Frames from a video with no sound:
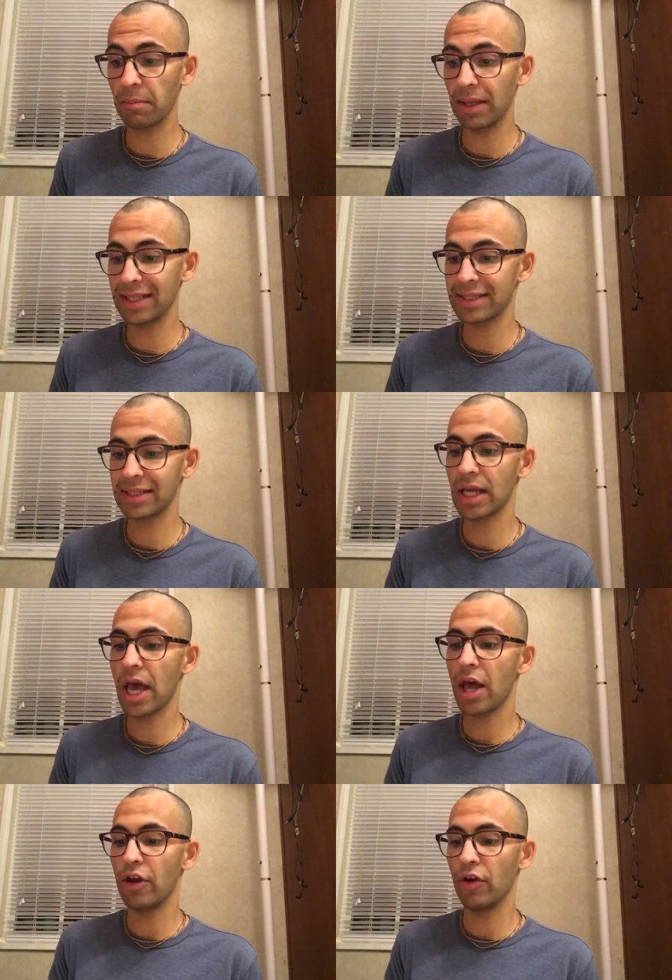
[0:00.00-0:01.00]
bliss,
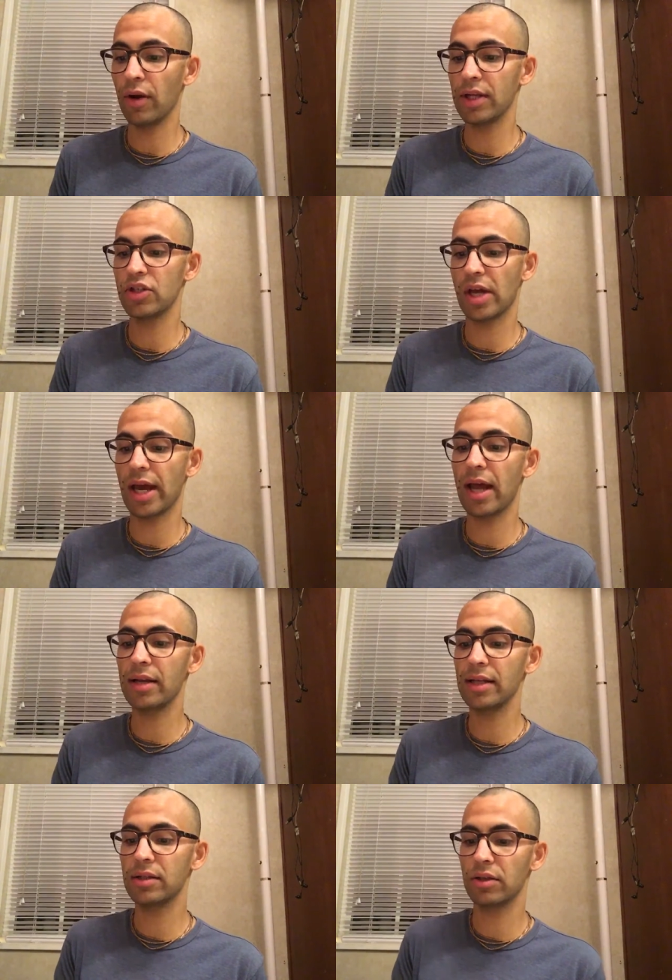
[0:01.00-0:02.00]
knowledge, and
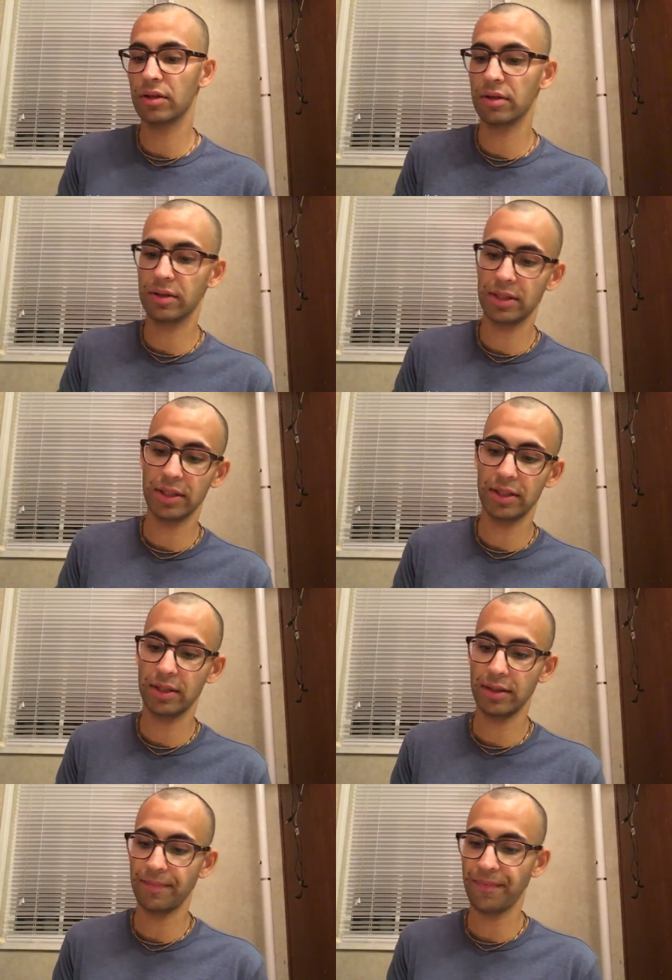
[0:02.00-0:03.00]
eternity.
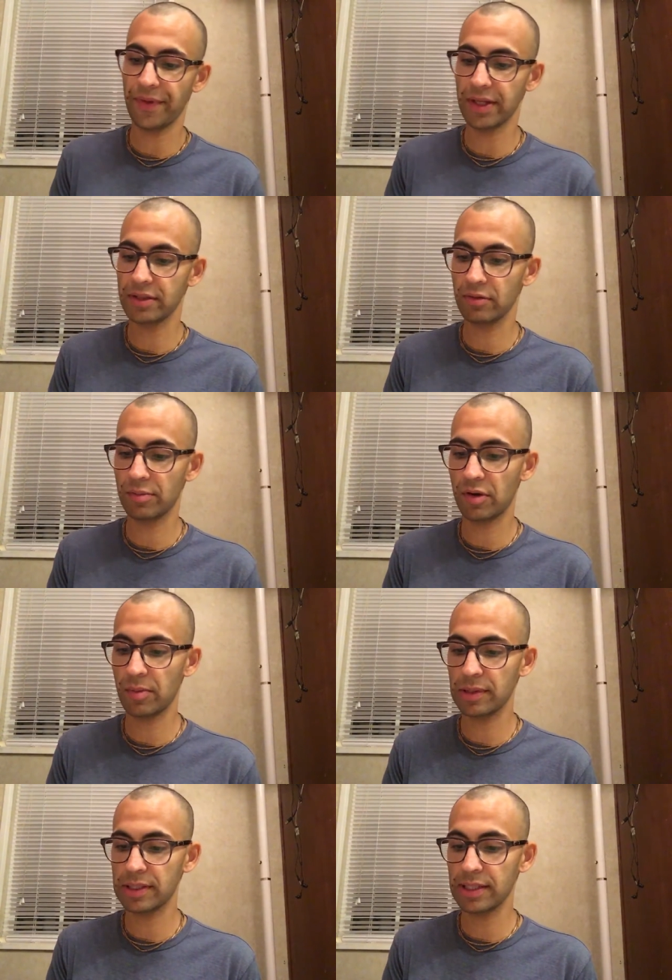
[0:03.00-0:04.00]
That's what
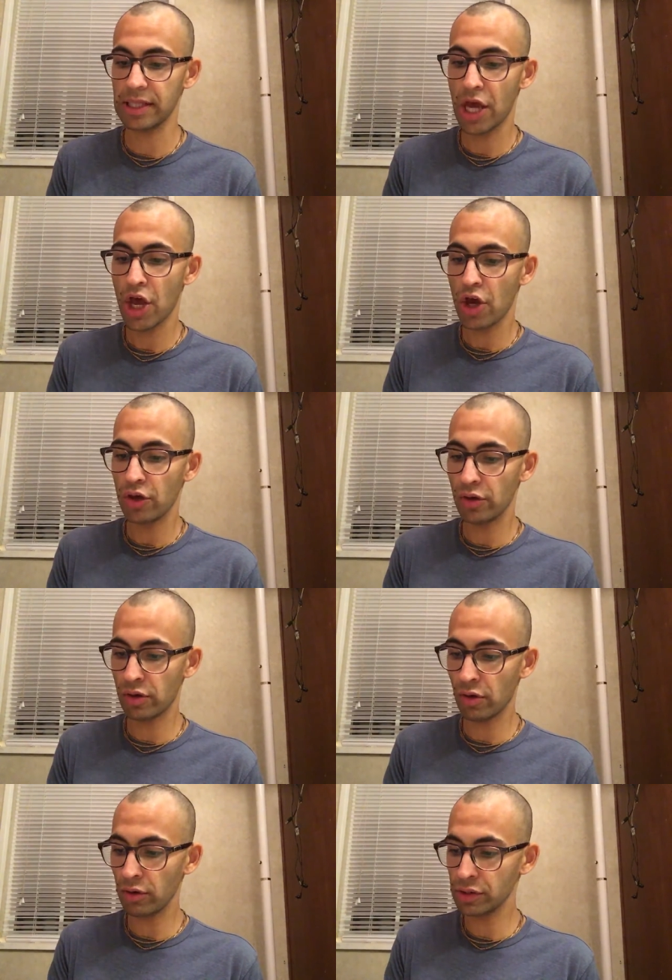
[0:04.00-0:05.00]
Prabhupada says.
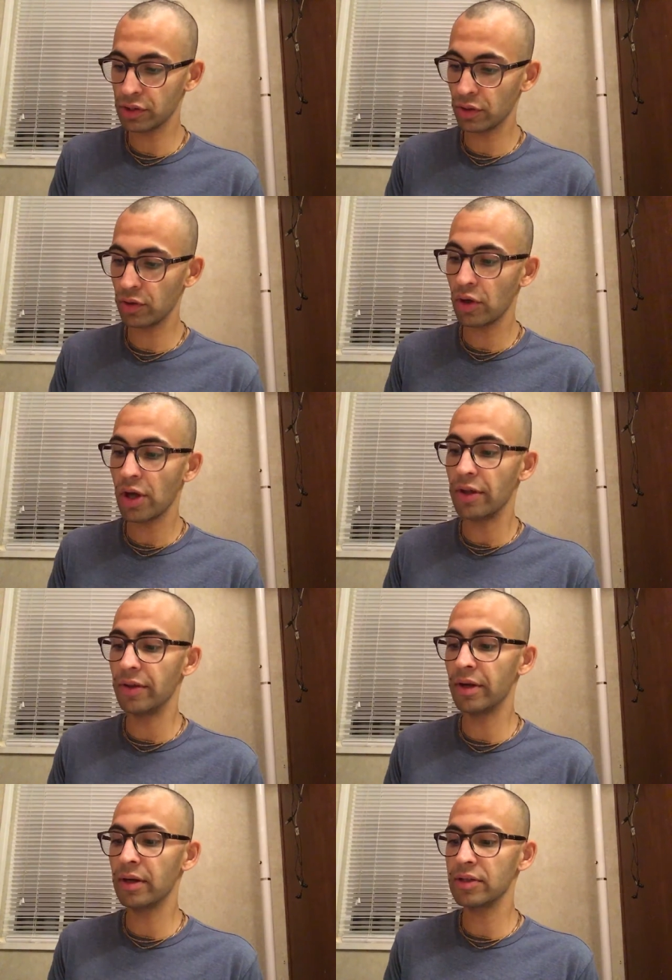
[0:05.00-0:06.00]
You're also
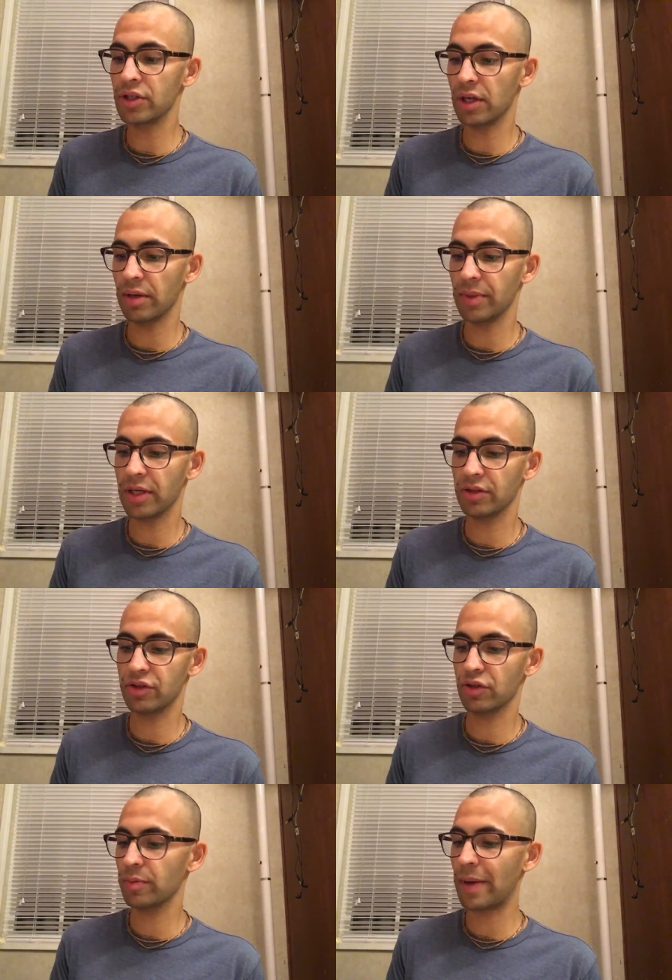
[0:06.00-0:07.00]
Niranjana because
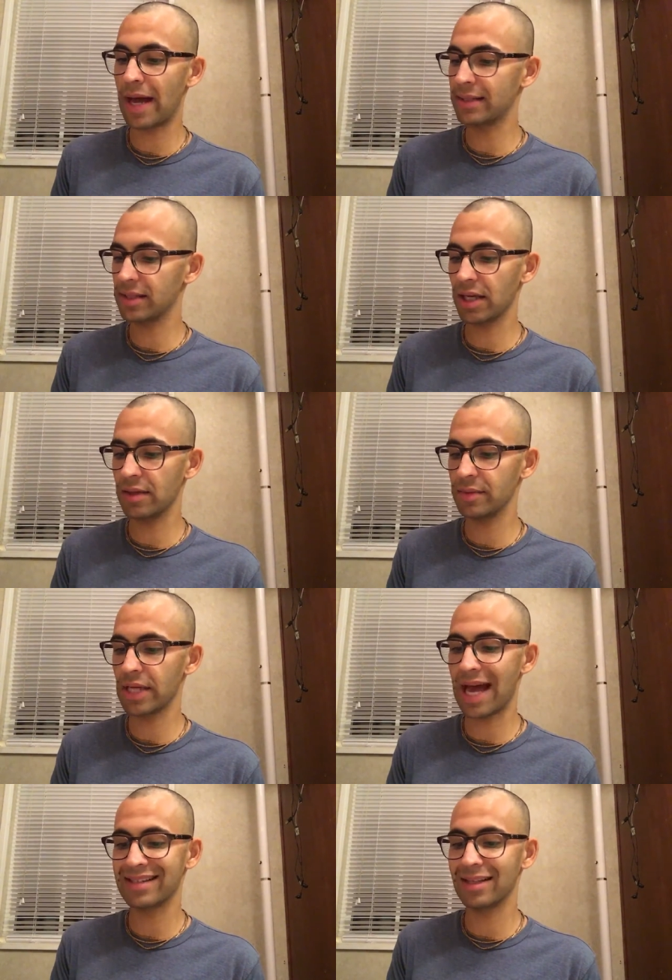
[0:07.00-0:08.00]
your pastimes
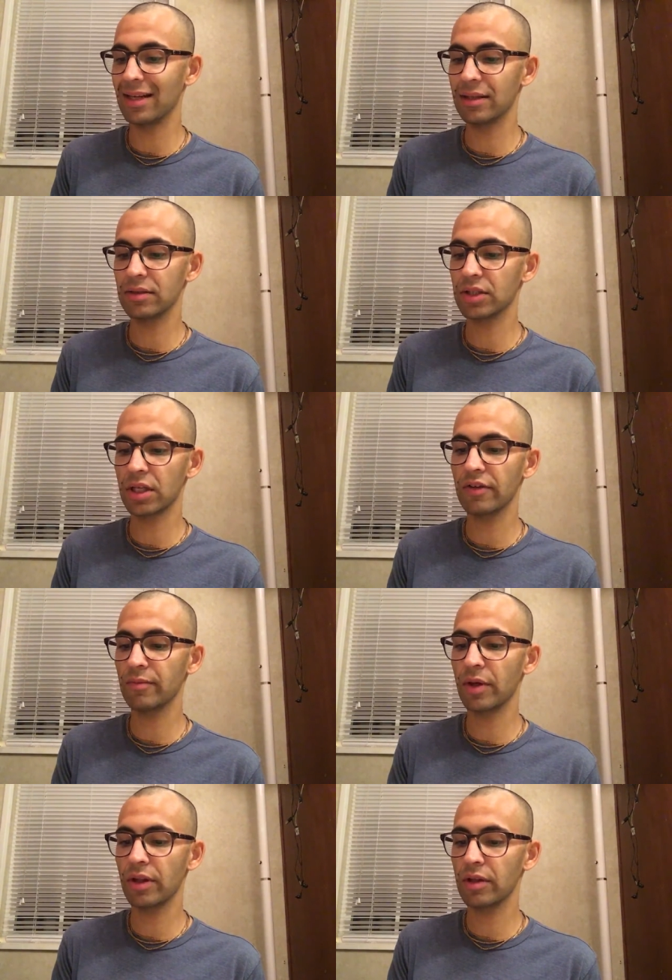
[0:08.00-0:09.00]
as the little son of
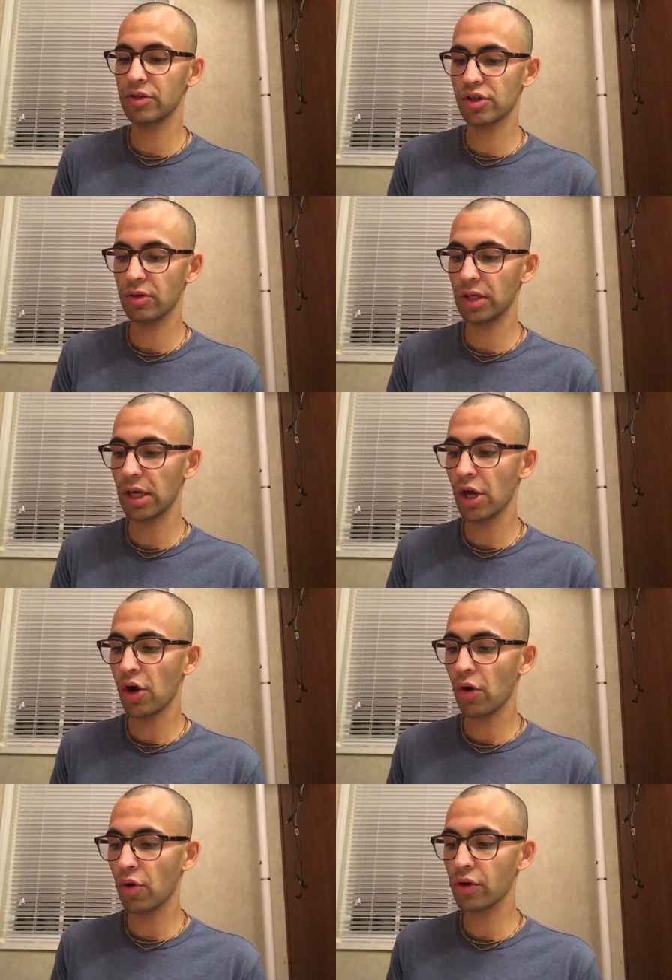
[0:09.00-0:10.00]
Mother Yashoda
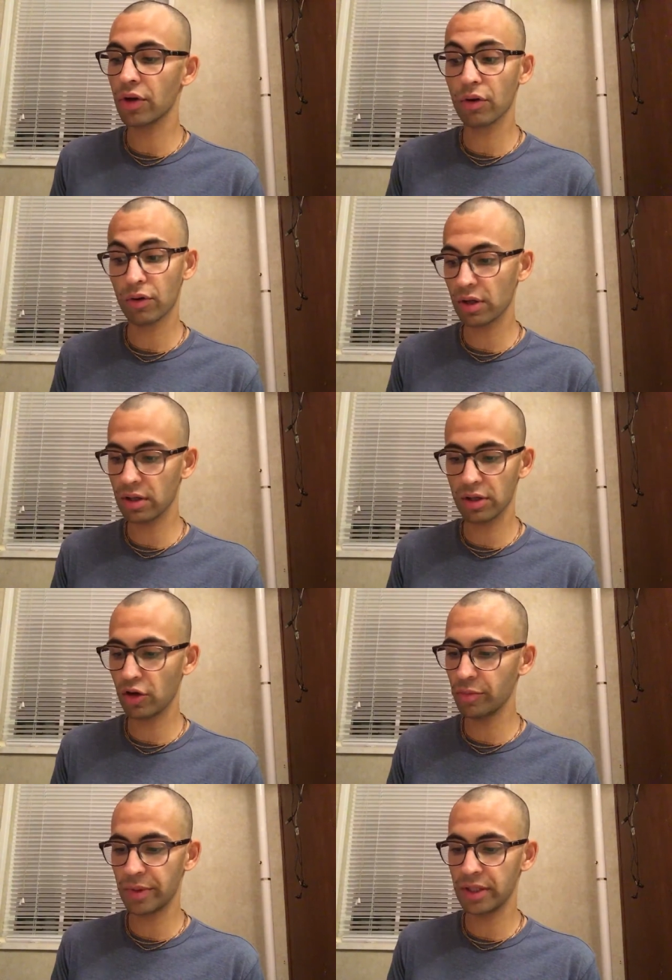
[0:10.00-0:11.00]
or the Lord of the
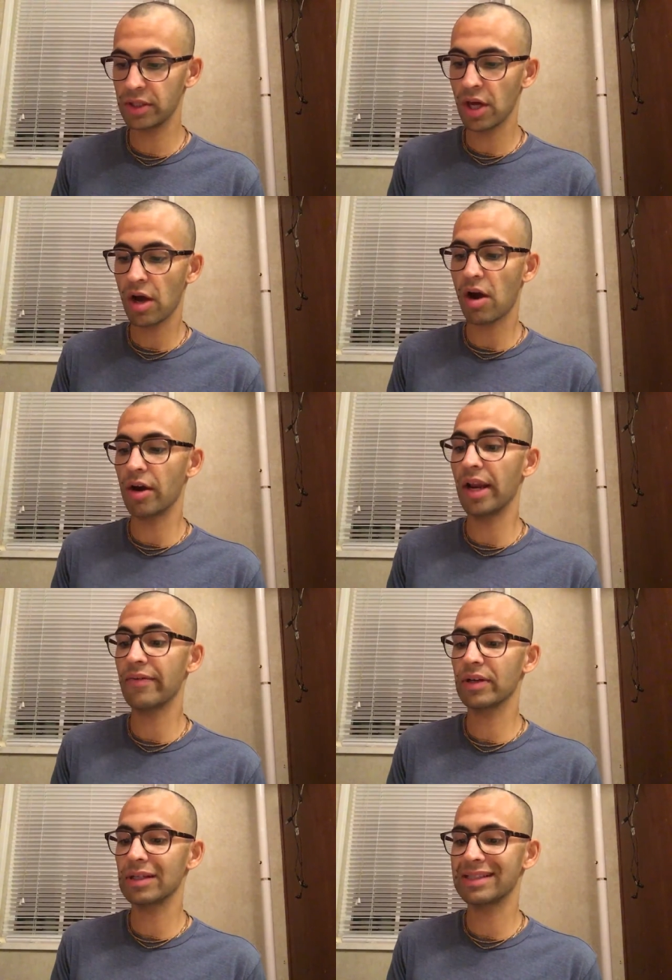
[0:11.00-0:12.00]
Gopis are
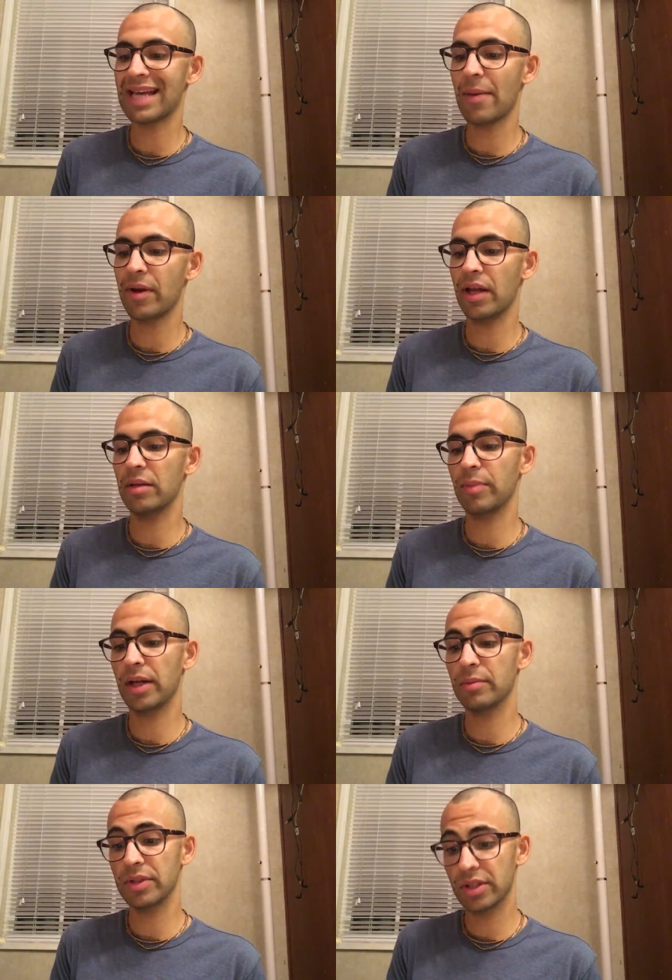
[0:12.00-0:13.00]
never contaminated by
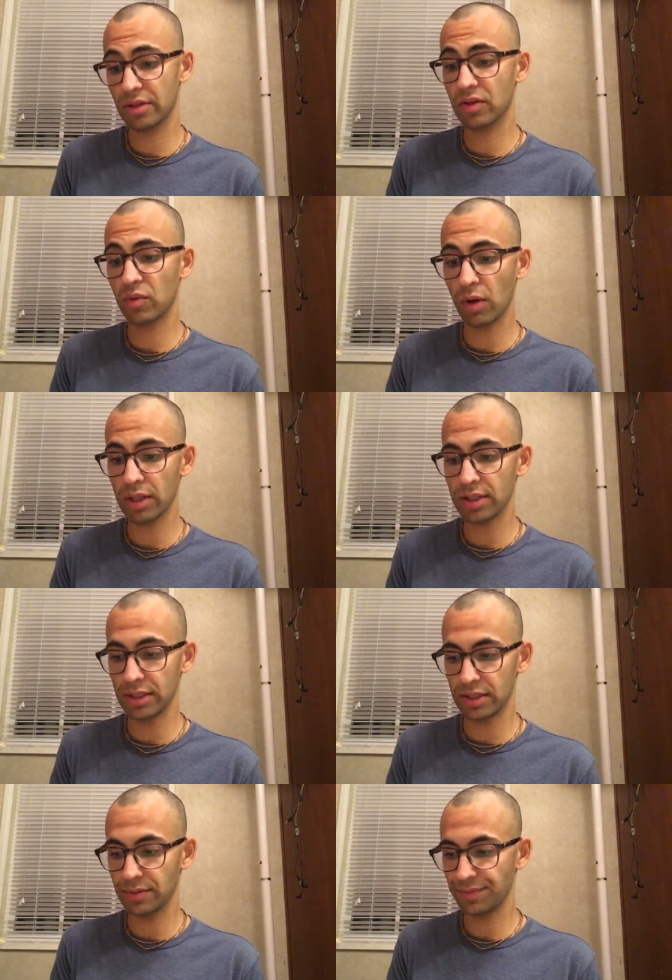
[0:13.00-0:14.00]
the material
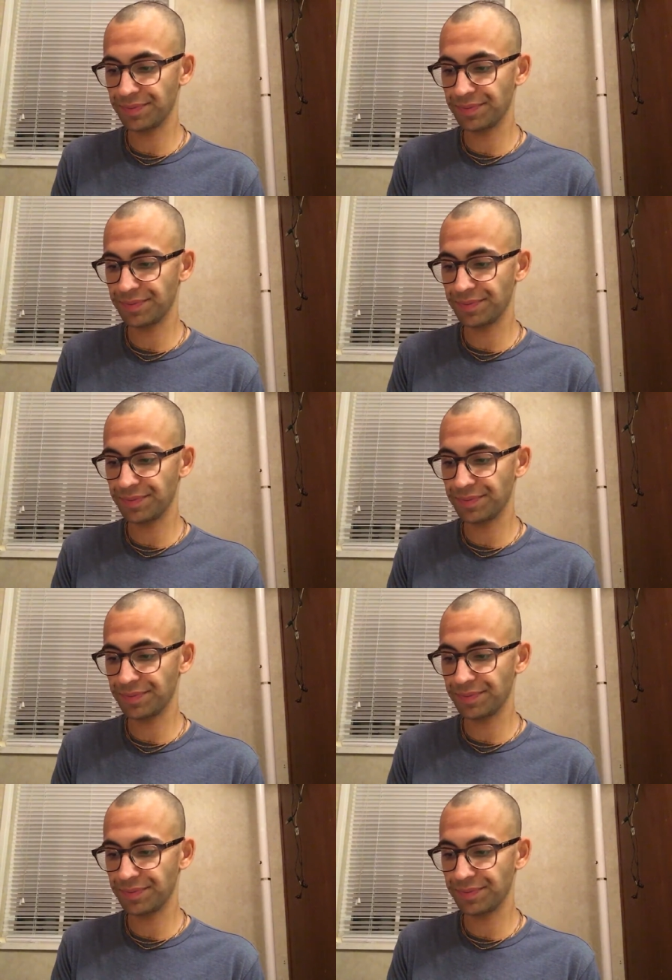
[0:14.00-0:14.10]
qualities.